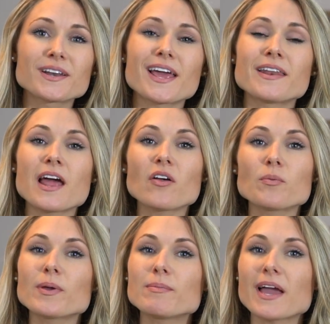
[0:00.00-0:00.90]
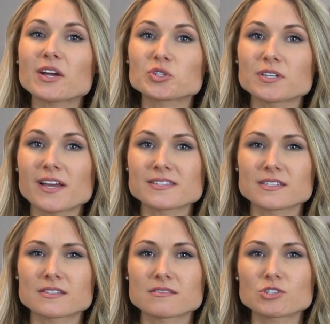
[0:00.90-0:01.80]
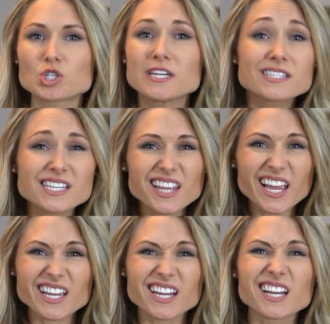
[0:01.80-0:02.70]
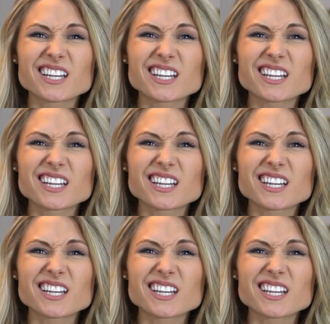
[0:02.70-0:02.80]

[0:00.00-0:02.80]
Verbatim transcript: and now the baby actually has this cheesy-like